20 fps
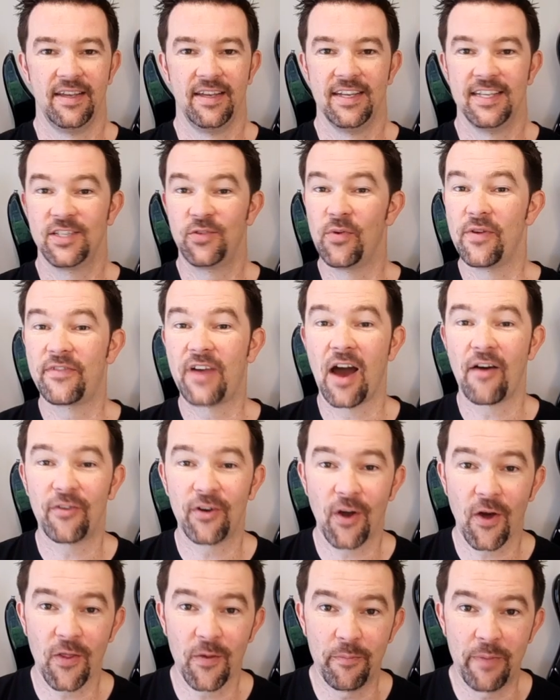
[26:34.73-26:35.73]
So we've covered
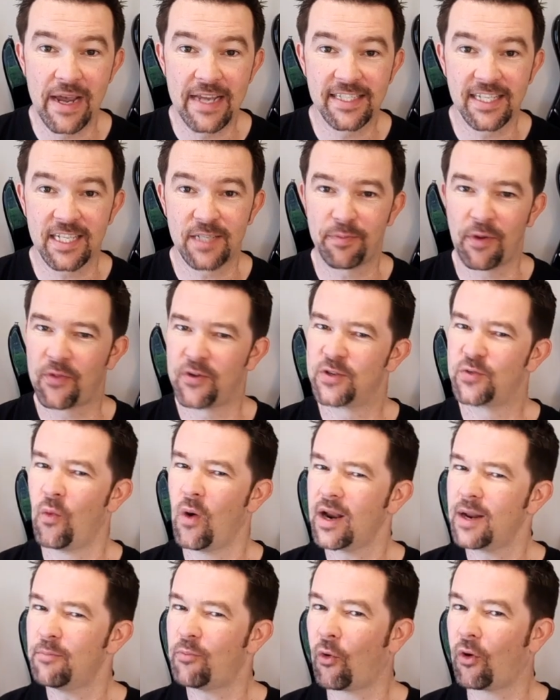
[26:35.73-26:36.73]
all the basics, but there's
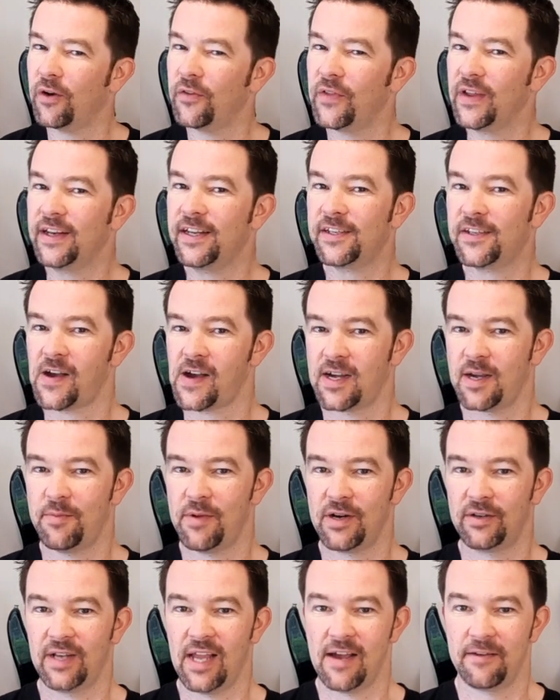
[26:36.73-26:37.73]
one important thing to talk
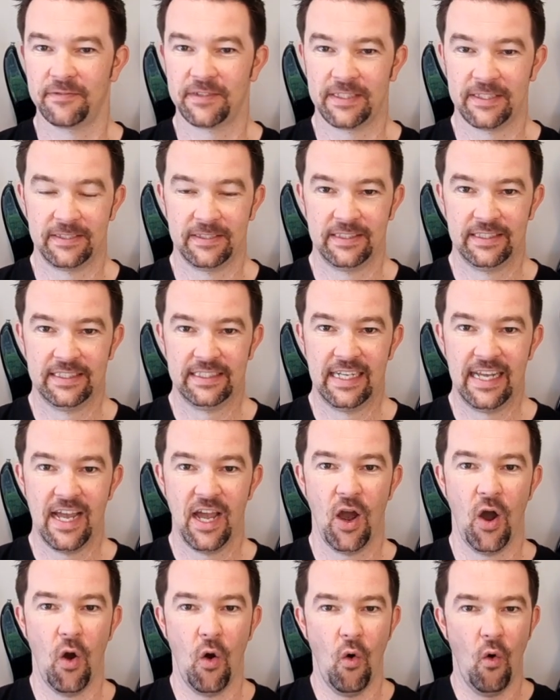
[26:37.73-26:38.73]
about left.
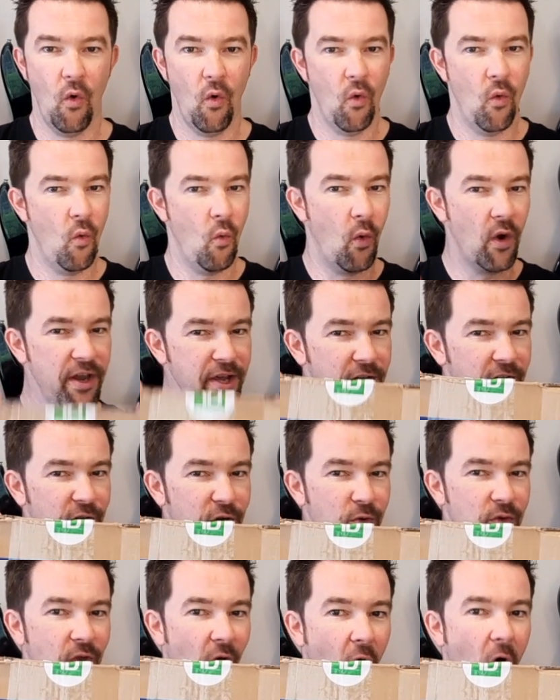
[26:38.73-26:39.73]
What are you going to
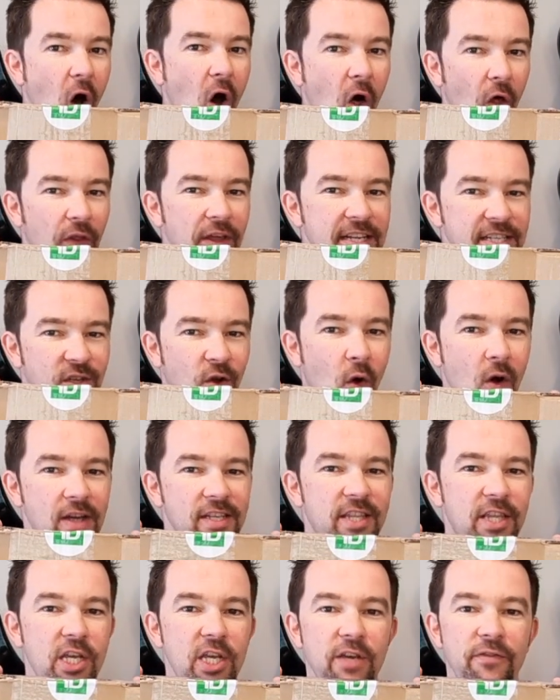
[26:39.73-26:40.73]
do with all these
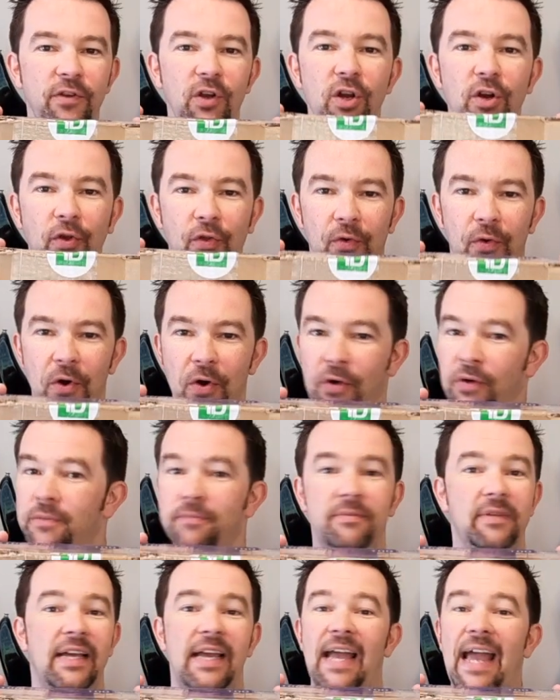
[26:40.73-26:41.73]
coins that you've looked through
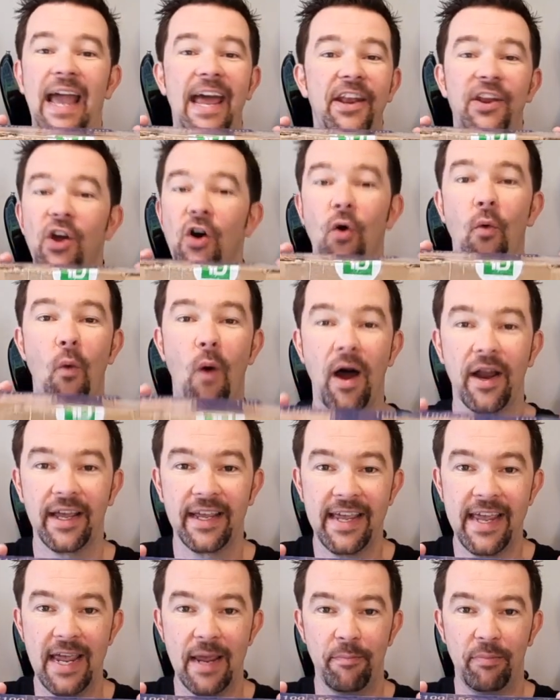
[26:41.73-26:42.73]
and don't want to
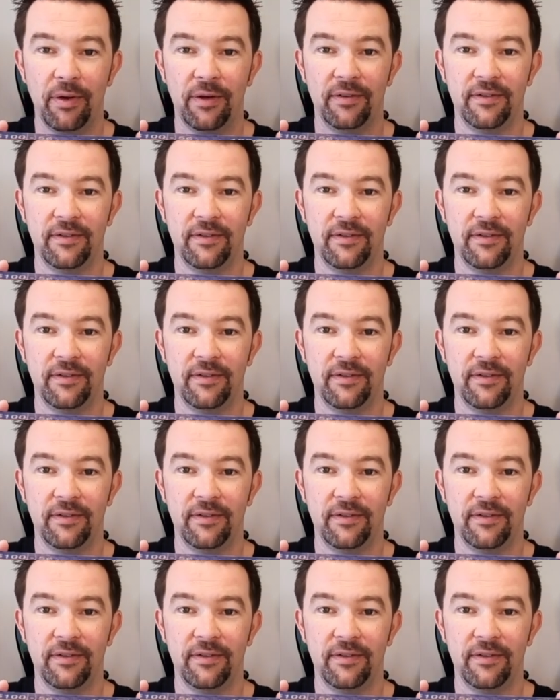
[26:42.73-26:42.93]
keep?